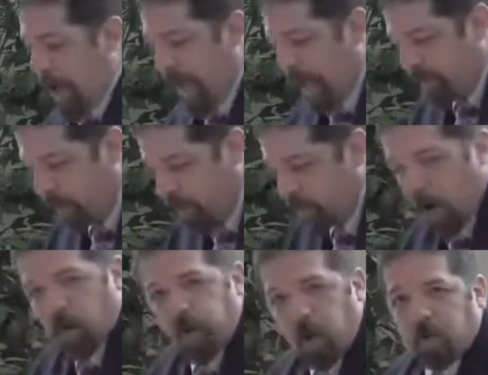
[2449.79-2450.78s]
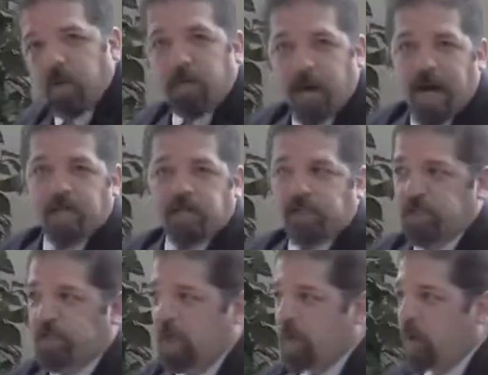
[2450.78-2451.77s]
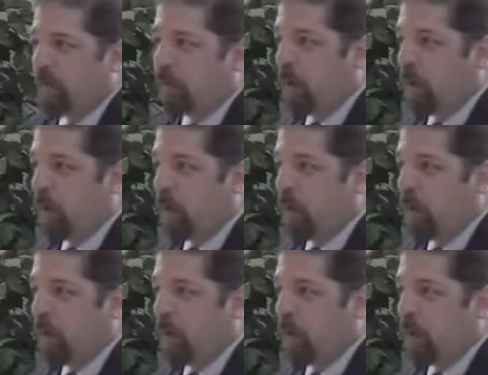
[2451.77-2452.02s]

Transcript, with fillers: And these aren't the only passages he could have